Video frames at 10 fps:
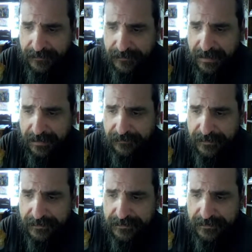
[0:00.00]
I love
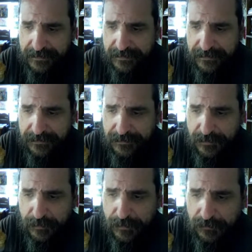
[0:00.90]
this. This is so
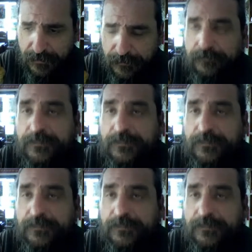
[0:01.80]
beautiful.